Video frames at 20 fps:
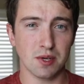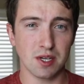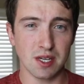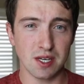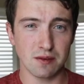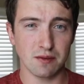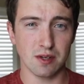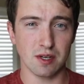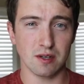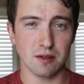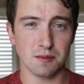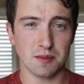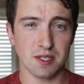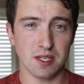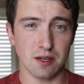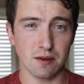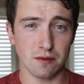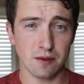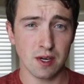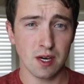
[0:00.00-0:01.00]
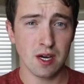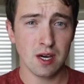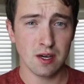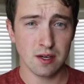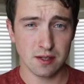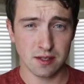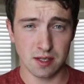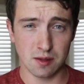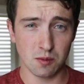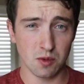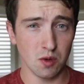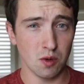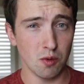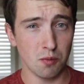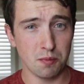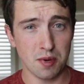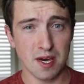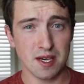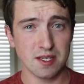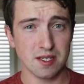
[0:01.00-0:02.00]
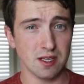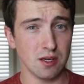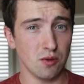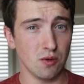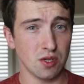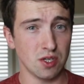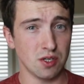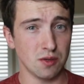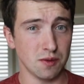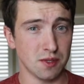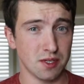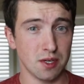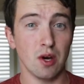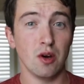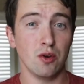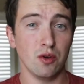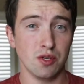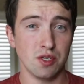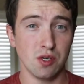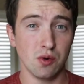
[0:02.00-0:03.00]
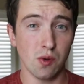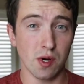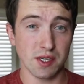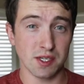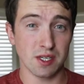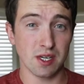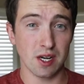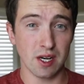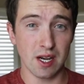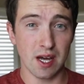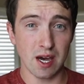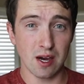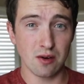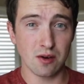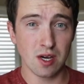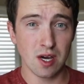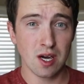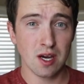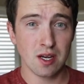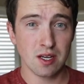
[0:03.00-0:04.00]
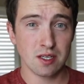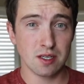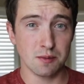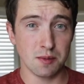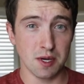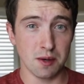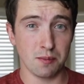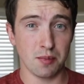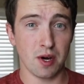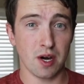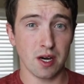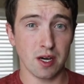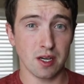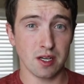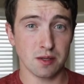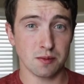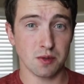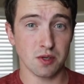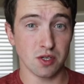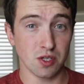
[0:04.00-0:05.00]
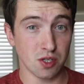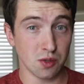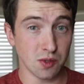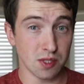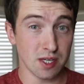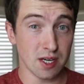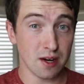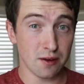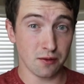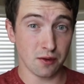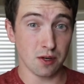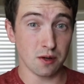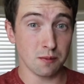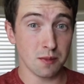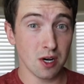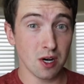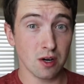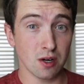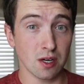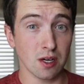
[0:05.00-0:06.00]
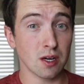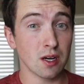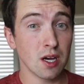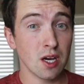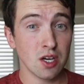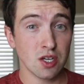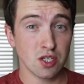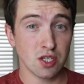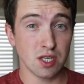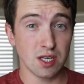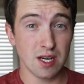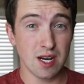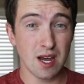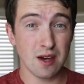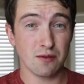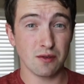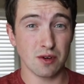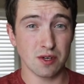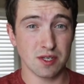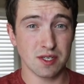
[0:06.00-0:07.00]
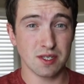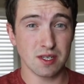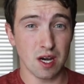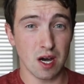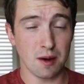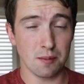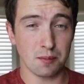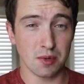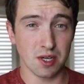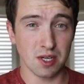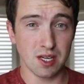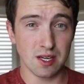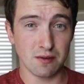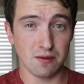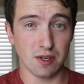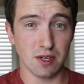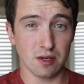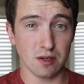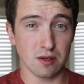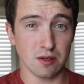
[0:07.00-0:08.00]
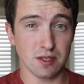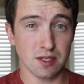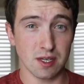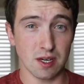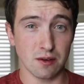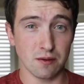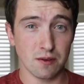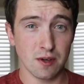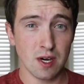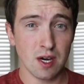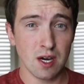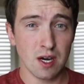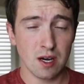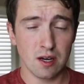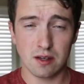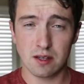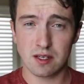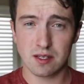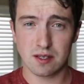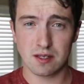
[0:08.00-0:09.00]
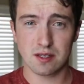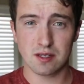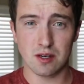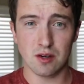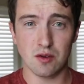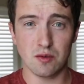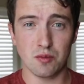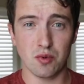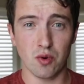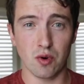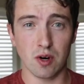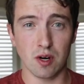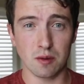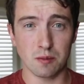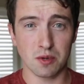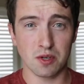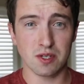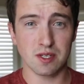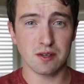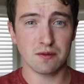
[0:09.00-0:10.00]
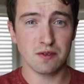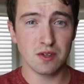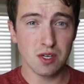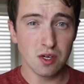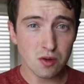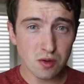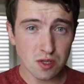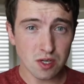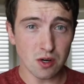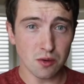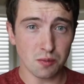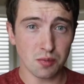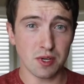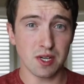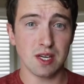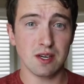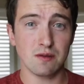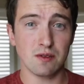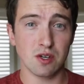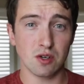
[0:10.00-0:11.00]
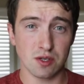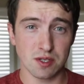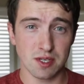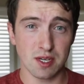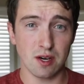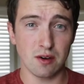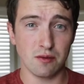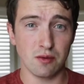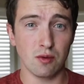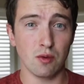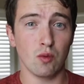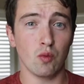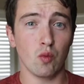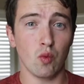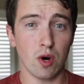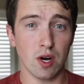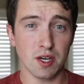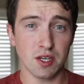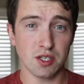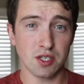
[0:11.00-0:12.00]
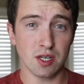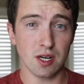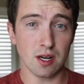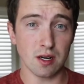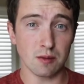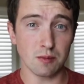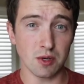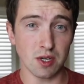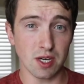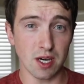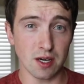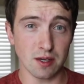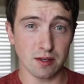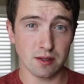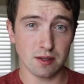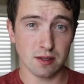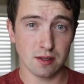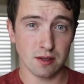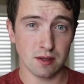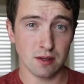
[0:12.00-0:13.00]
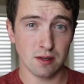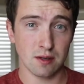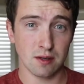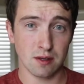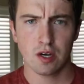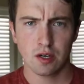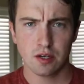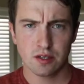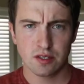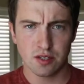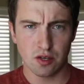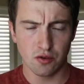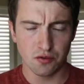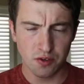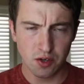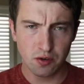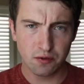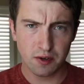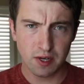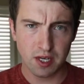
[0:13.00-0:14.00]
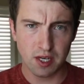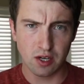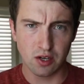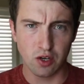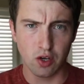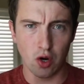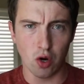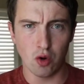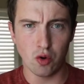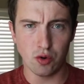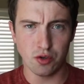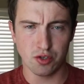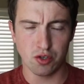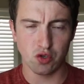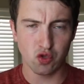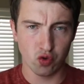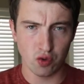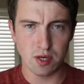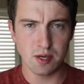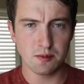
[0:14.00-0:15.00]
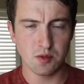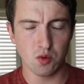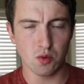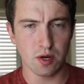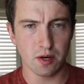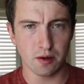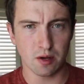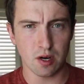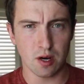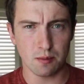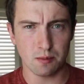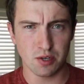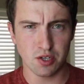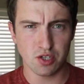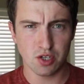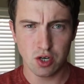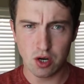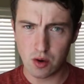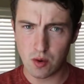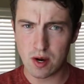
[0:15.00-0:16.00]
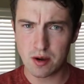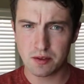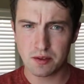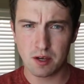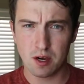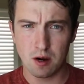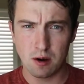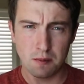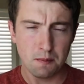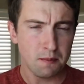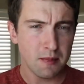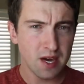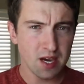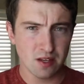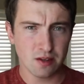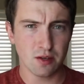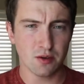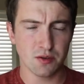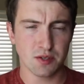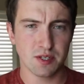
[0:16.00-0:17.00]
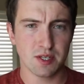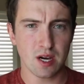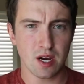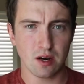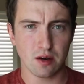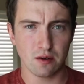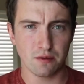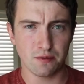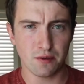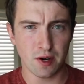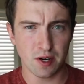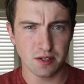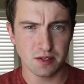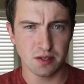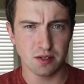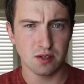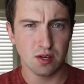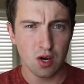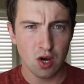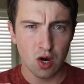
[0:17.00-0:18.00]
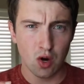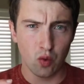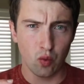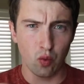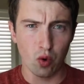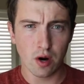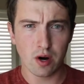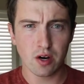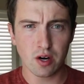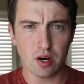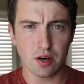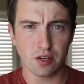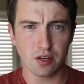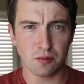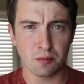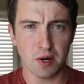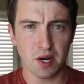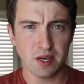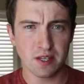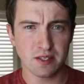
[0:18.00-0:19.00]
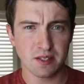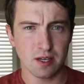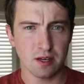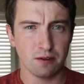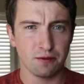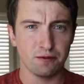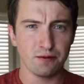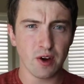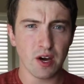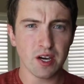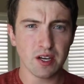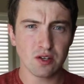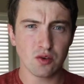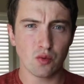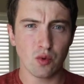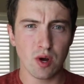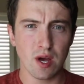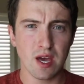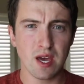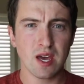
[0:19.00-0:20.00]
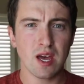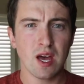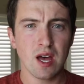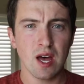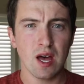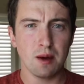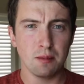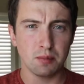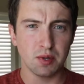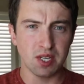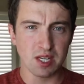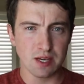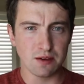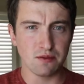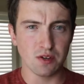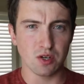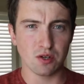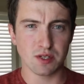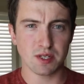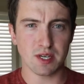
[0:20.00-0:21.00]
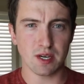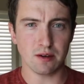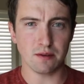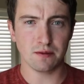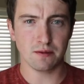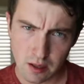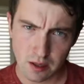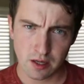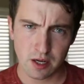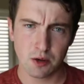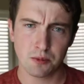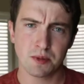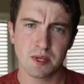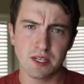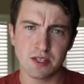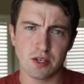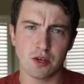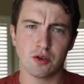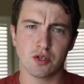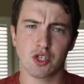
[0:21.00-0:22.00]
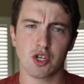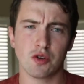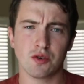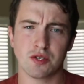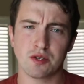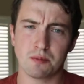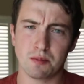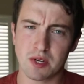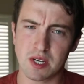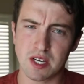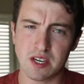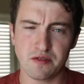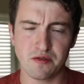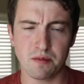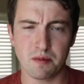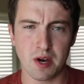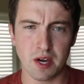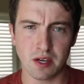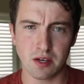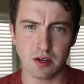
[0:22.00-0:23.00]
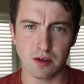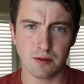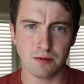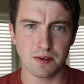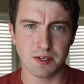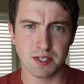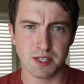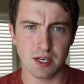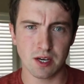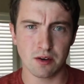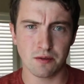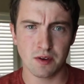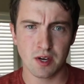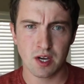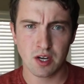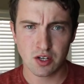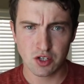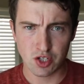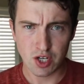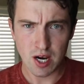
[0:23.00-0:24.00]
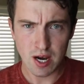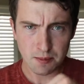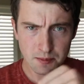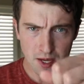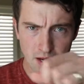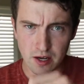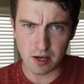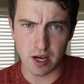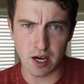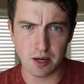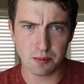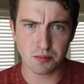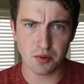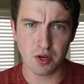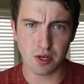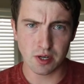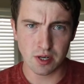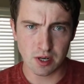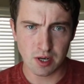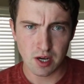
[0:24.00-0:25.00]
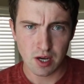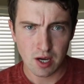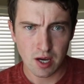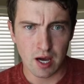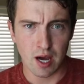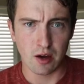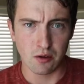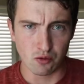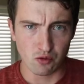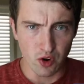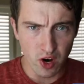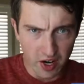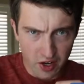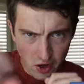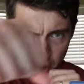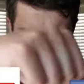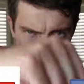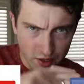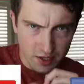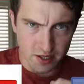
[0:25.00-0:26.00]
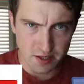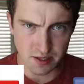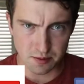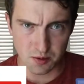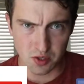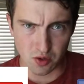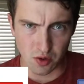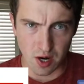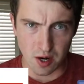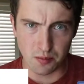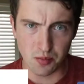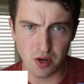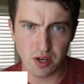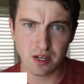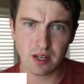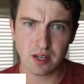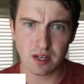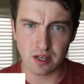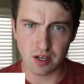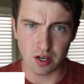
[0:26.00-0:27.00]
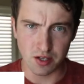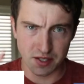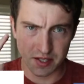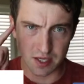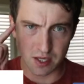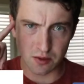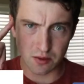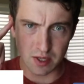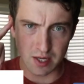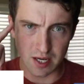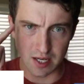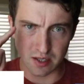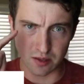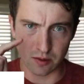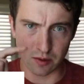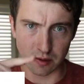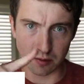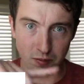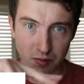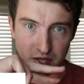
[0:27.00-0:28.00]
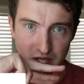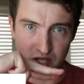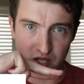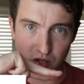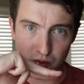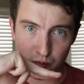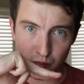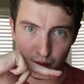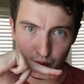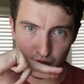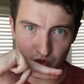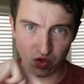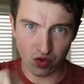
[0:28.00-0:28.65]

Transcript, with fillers: believing in himself. Similarly with Bessie, when she was told she wasn't allowed to be a pilot because she was an African American, she never stopped believing in herself. And this is so important, because if you don't believe in yourself, why should anybody else? So if you have any goals or dreams you want to accomplish, go out there, make those sacrifices, work on your mindset, find a way, and believe in yourself. Now please go show some belief in my goofy self, jab that like button, and right hook that subscribe button, and I'll see you in the next one. Peace.